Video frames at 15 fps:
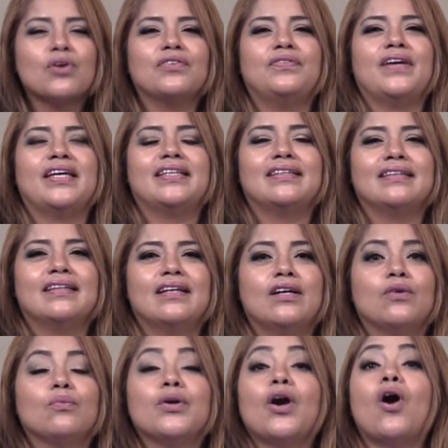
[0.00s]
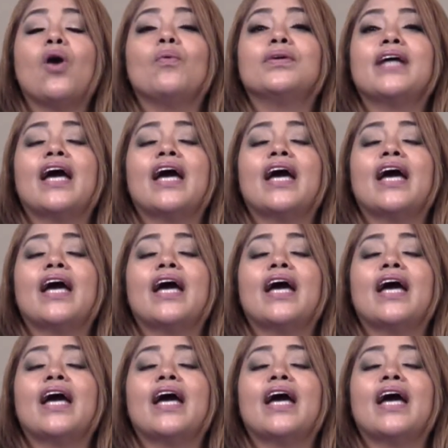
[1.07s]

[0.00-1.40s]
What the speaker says: faith. We all want to